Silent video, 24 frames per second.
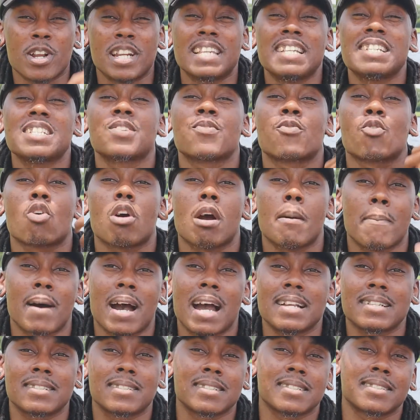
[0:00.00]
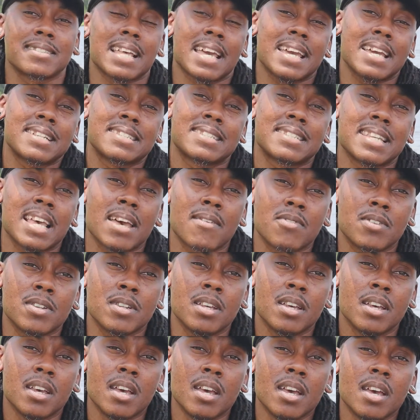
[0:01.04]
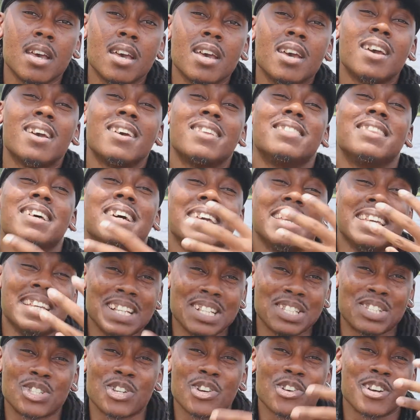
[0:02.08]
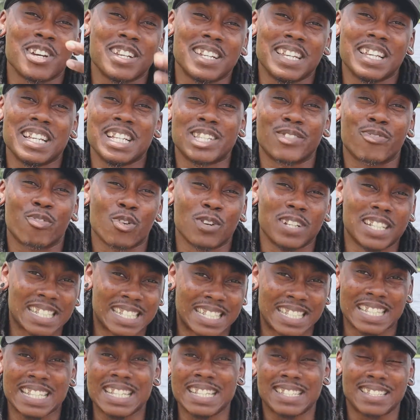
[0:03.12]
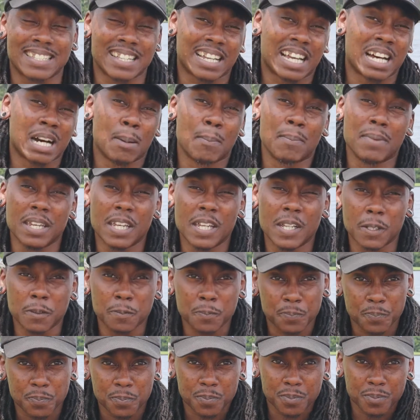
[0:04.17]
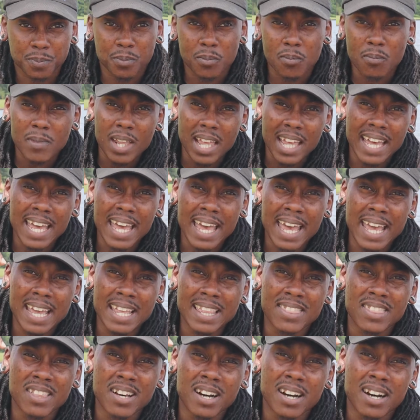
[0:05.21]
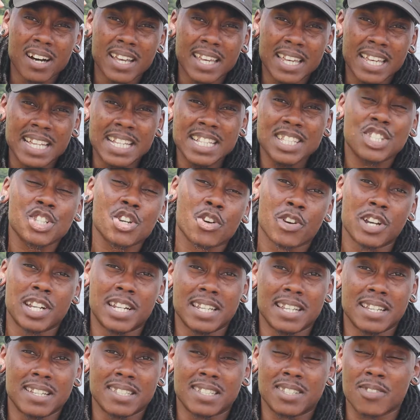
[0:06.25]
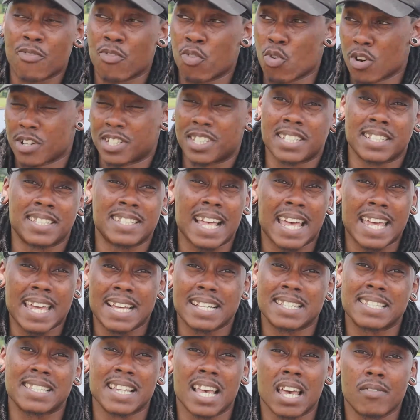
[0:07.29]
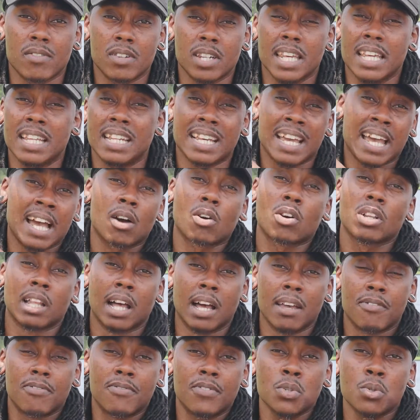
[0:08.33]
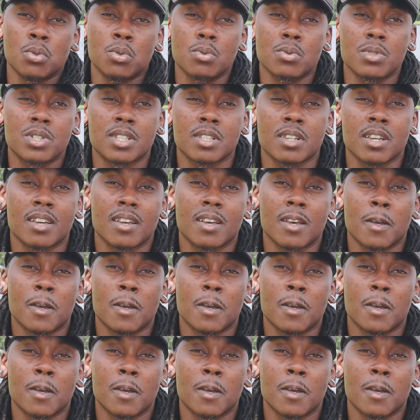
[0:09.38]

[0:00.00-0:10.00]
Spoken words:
is for our bodies to stay at 7, the easier it is for disease to come in. And the easier it is for us to stay at 7 eating alkaline foods,